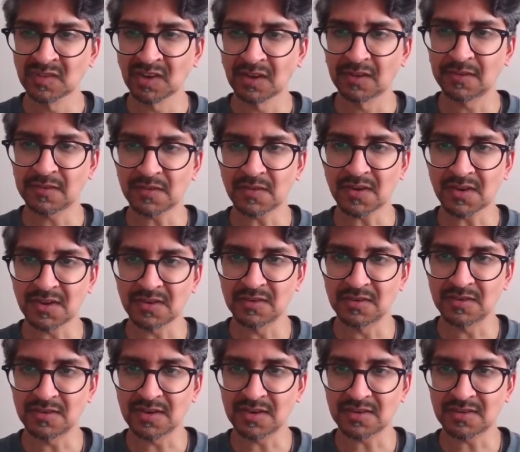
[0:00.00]
It's
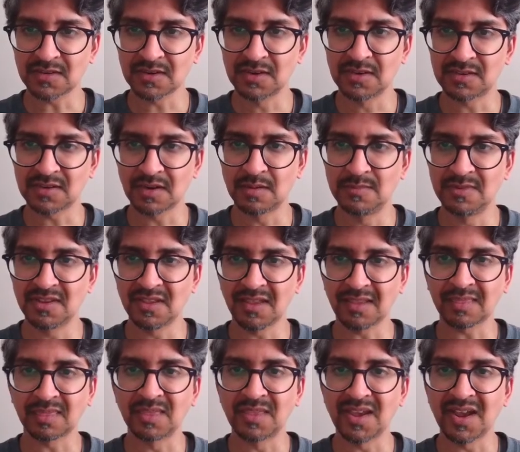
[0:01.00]
gonna be like
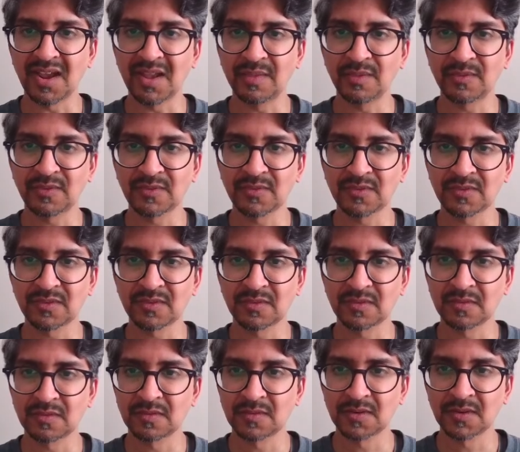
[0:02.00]
that's
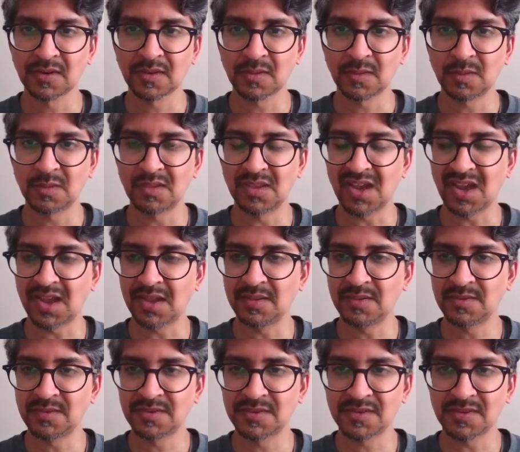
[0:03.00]

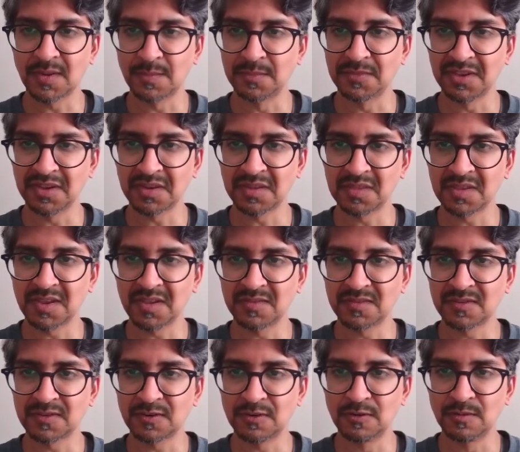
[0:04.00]
something,
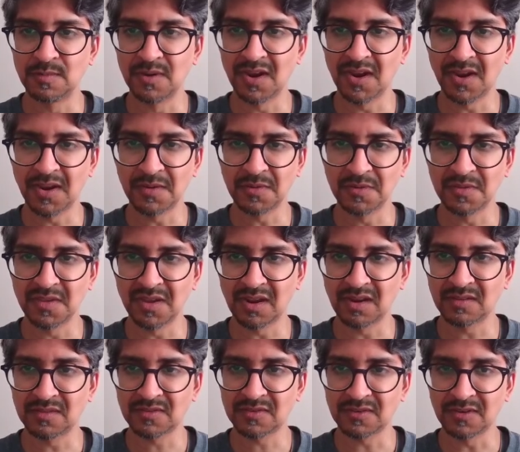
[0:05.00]
that's too bad, or
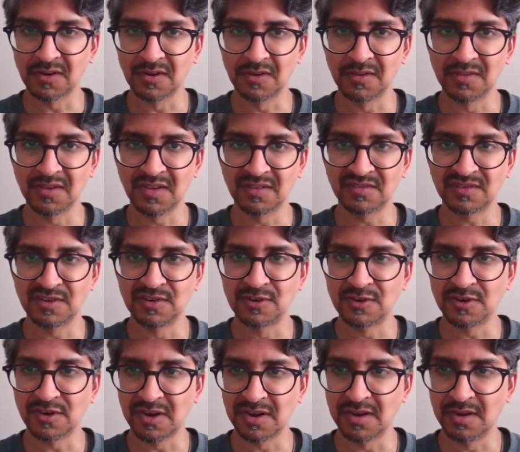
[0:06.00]
that's a
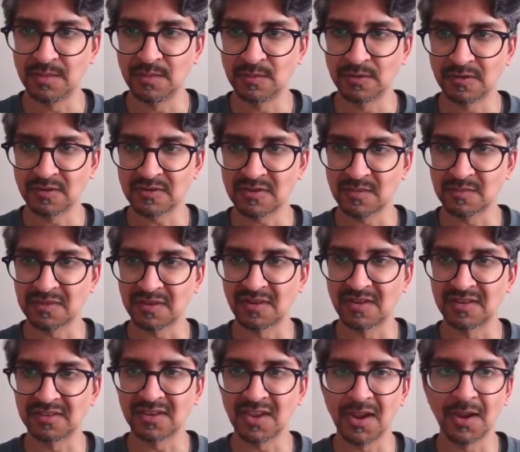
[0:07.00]
shame, or something
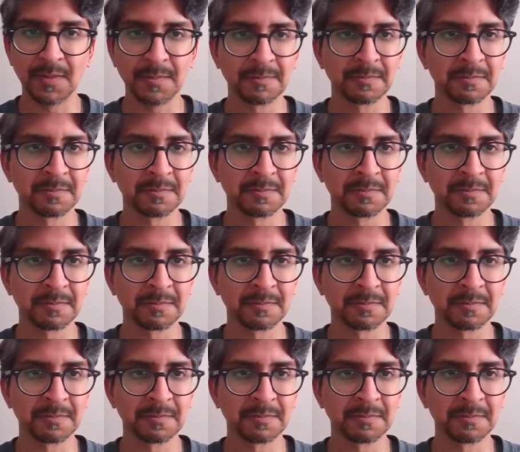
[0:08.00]
like that.